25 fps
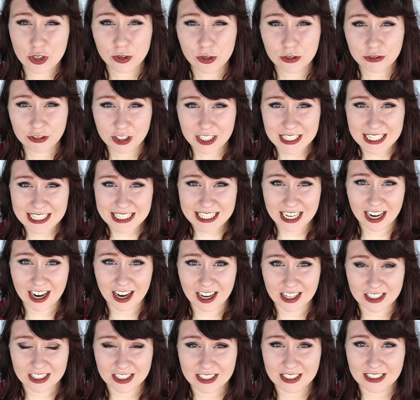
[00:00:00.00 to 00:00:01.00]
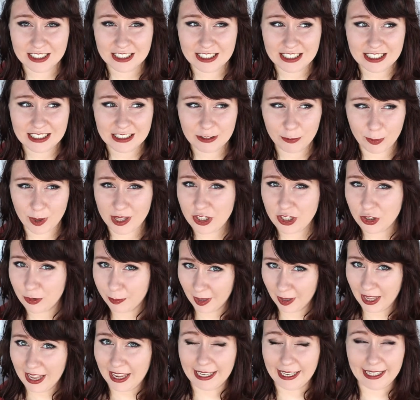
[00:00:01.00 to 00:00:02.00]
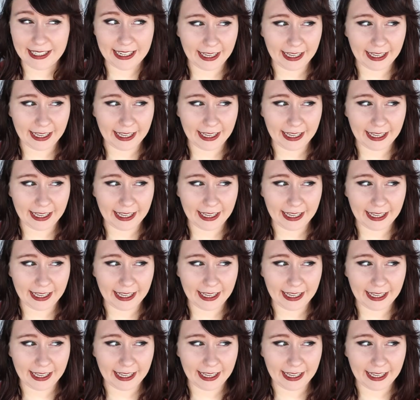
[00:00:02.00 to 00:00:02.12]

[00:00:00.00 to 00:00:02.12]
your credit card when you pay.